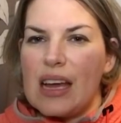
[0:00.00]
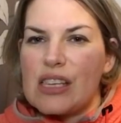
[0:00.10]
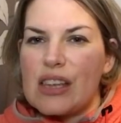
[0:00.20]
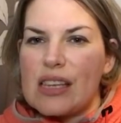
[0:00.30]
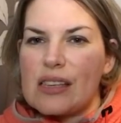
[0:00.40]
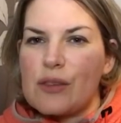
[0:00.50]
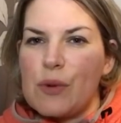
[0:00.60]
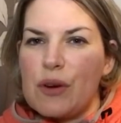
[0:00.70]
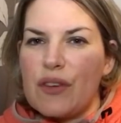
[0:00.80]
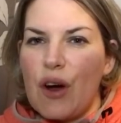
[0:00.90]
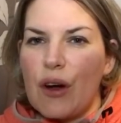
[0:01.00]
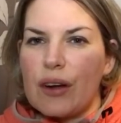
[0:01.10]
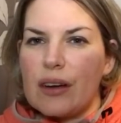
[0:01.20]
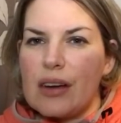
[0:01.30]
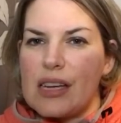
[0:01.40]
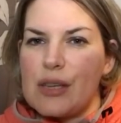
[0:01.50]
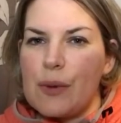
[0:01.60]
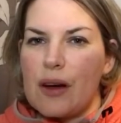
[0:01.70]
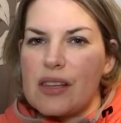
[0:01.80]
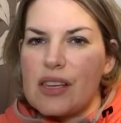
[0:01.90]
So there's a spool of cotton, a
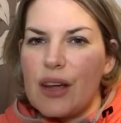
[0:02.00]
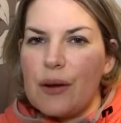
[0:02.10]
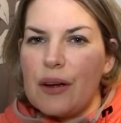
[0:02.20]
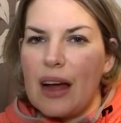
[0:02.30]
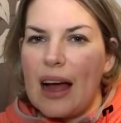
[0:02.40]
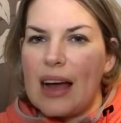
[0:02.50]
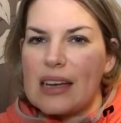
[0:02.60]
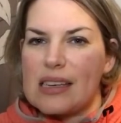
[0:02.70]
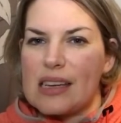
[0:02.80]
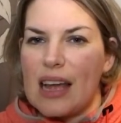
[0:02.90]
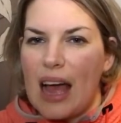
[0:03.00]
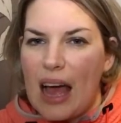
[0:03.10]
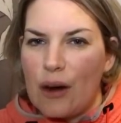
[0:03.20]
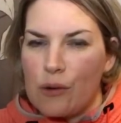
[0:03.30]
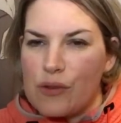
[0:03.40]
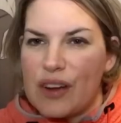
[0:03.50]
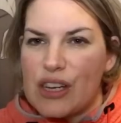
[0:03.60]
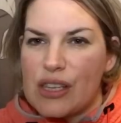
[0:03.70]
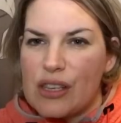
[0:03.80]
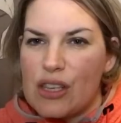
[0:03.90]
tomato, and an
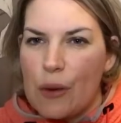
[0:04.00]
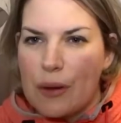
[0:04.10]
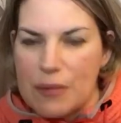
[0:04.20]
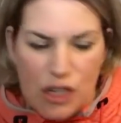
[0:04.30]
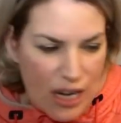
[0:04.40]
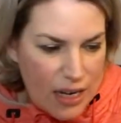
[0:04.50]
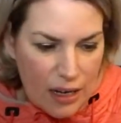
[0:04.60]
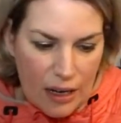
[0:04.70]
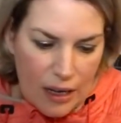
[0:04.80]
old-fashioned sewing machine.